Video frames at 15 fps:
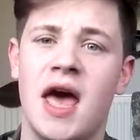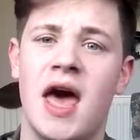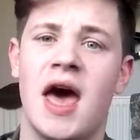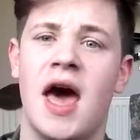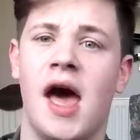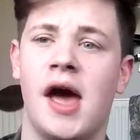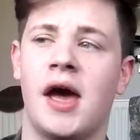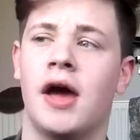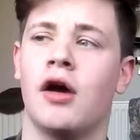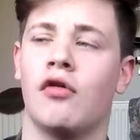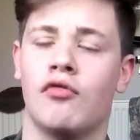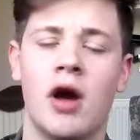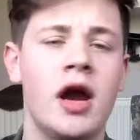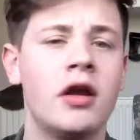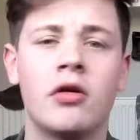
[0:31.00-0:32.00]

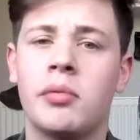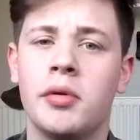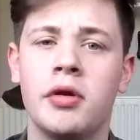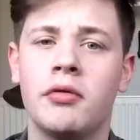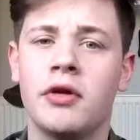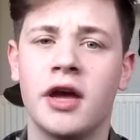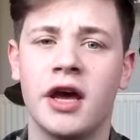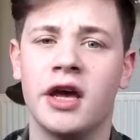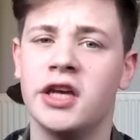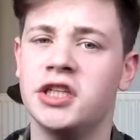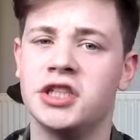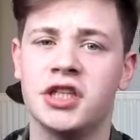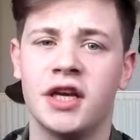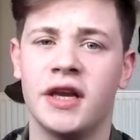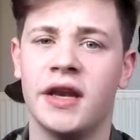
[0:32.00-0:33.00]
Radio
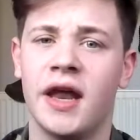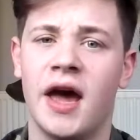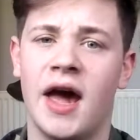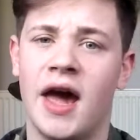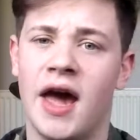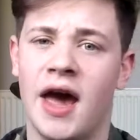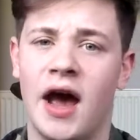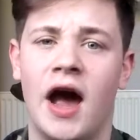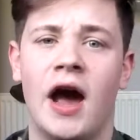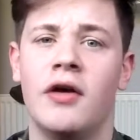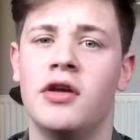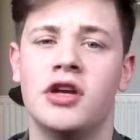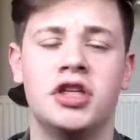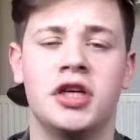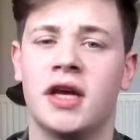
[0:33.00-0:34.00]
communication, how
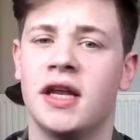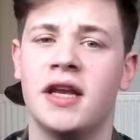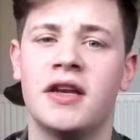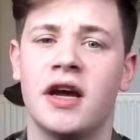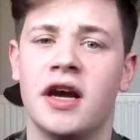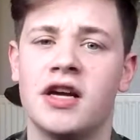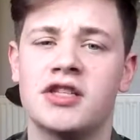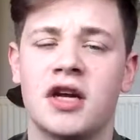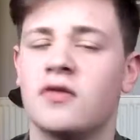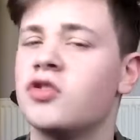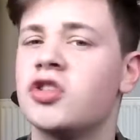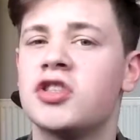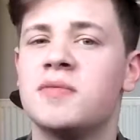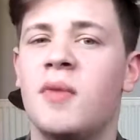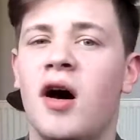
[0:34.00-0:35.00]
you should get into airsoft,
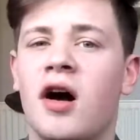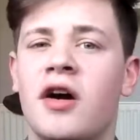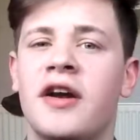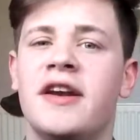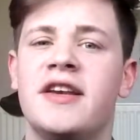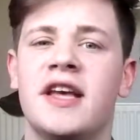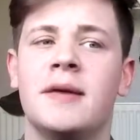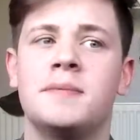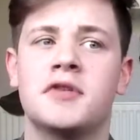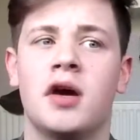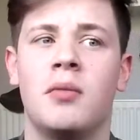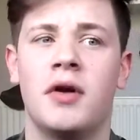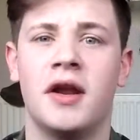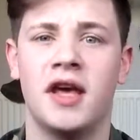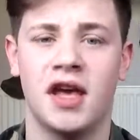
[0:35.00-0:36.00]
just small kind of tips I
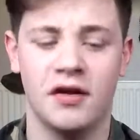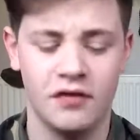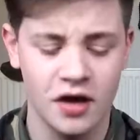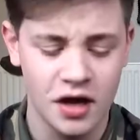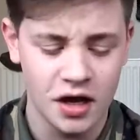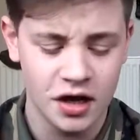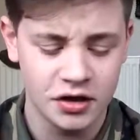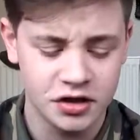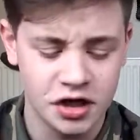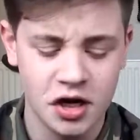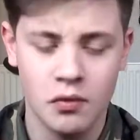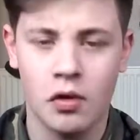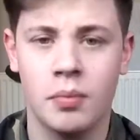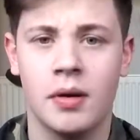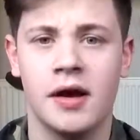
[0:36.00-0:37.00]
want to give to
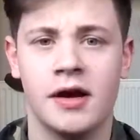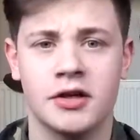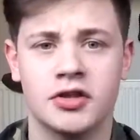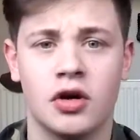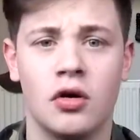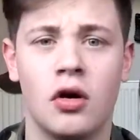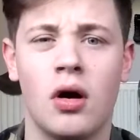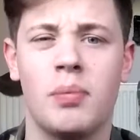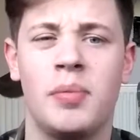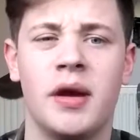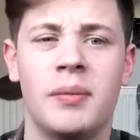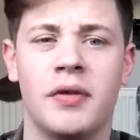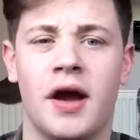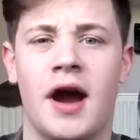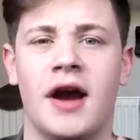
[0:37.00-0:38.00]
newer players or
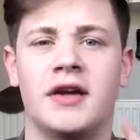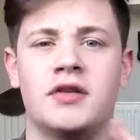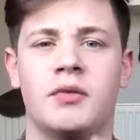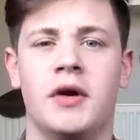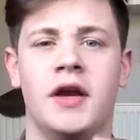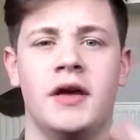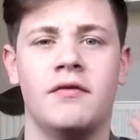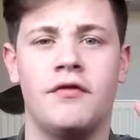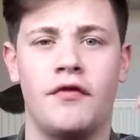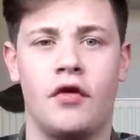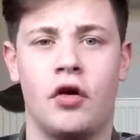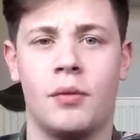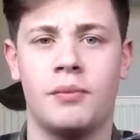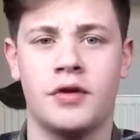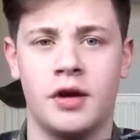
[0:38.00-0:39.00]
people that aren't really
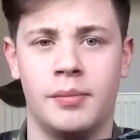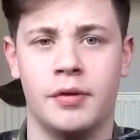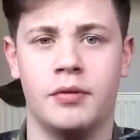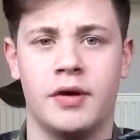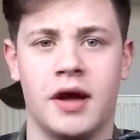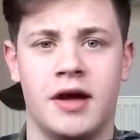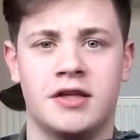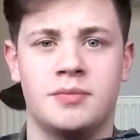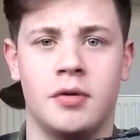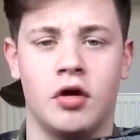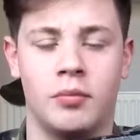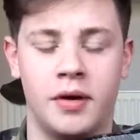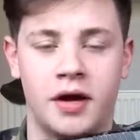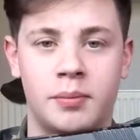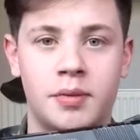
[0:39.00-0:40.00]
informed about gas
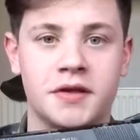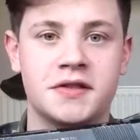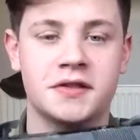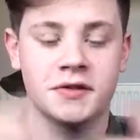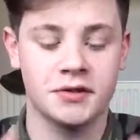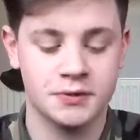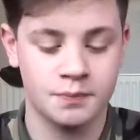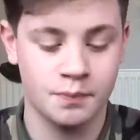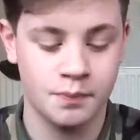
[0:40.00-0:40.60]
blowback pistols.